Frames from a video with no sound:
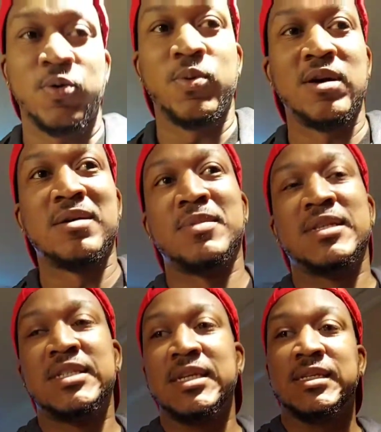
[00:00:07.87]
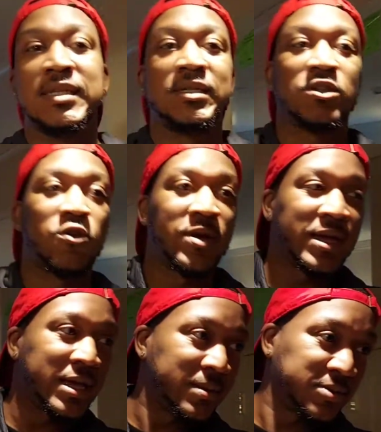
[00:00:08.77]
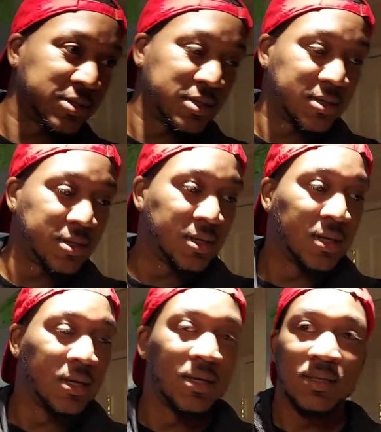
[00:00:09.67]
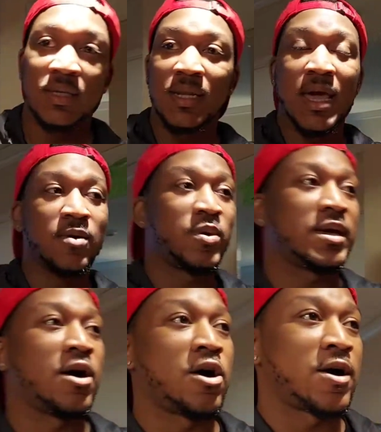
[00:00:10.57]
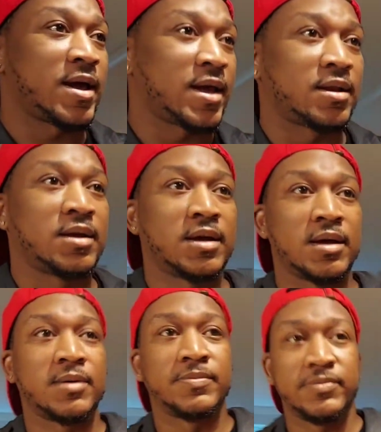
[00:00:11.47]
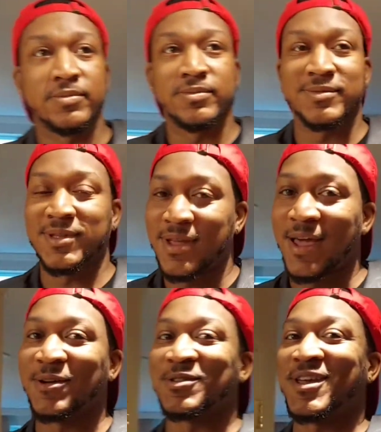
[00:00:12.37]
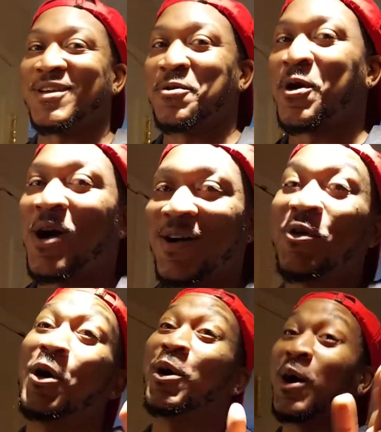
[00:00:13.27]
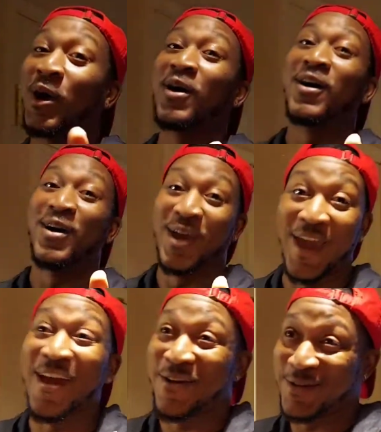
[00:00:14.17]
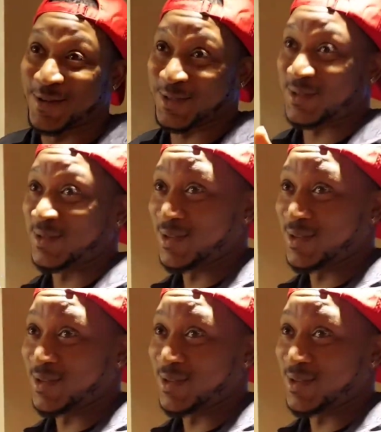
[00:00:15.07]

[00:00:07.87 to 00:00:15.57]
Welcome to Jeazie's Cribs. Today we are at, I ain't gonna say Harrahs, well, Harrahs.